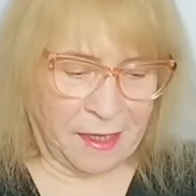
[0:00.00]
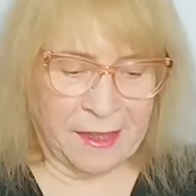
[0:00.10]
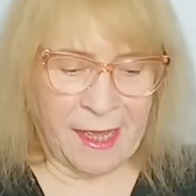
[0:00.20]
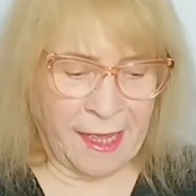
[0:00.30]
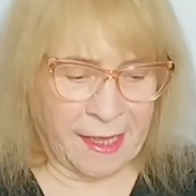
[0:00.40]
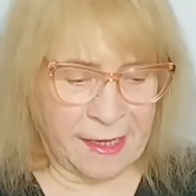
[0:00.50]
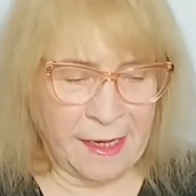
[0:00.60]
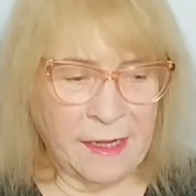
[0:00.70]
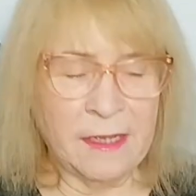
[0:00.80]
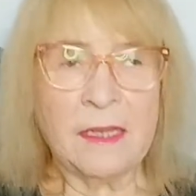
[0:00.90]

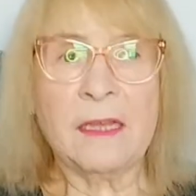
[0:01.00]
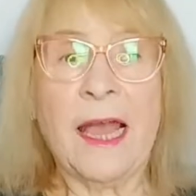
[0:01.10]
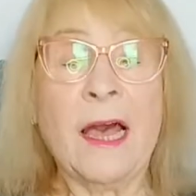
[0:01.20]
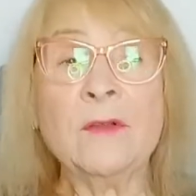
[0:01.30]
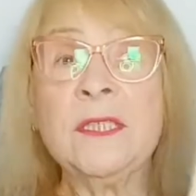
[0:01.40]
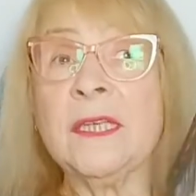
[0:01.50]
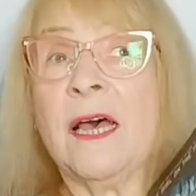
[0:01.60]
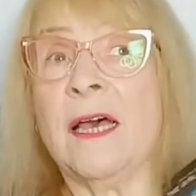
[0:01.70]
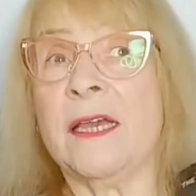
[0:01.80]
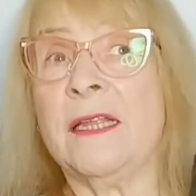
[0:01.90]
then
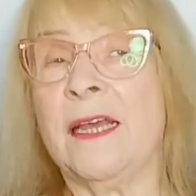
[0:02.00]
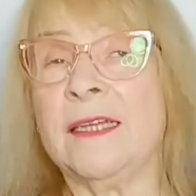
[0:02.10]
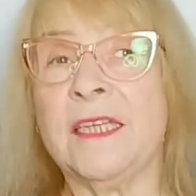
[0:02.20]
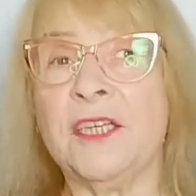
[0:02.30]
outside, as I